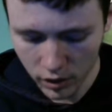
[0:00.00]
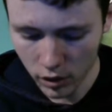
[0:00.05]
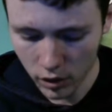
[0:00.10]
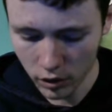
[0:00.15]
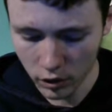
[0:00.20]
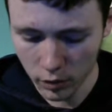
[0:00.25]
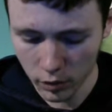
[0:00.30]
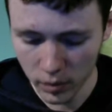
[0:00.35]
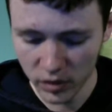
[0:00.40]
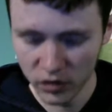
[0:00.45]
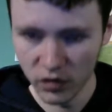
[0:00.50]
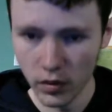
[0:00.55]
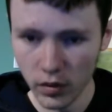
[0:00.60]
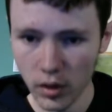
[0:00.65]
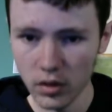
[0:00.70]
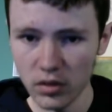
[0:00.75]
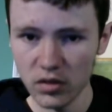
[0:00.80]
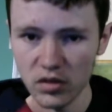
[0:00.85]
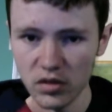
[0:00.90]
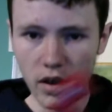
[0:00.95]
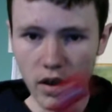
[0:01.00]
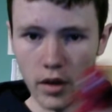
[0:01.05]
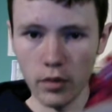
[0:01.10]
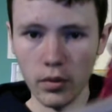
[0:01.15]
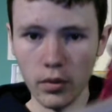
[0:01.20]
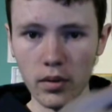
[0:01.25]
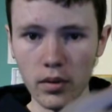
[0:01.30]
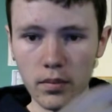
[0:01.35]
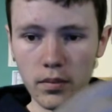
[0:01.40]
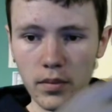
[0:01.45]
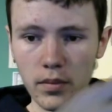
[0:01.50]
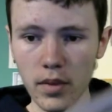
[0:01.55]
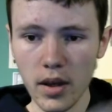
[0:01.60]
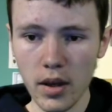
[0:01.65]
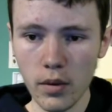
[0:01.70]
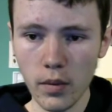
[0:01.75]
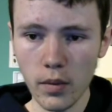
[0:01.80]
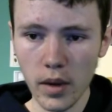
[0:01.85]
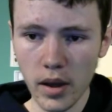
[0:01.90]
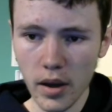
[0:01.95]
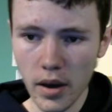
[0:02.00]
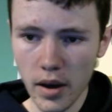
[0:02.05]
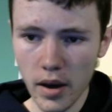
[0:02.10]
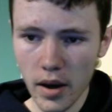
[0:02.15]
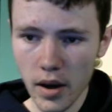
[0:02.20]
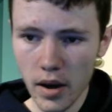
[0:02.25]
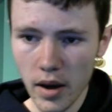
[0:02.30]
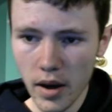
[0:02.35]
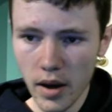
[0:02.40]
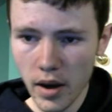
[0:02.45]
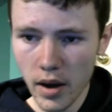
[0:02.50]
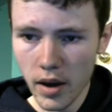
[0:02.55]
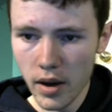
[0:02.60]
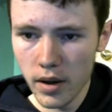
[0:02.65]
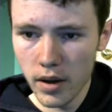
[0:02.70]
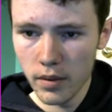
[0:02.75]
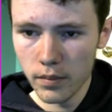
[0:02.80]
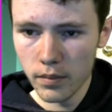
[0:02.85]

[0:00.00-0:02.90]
octopus one, so here we are.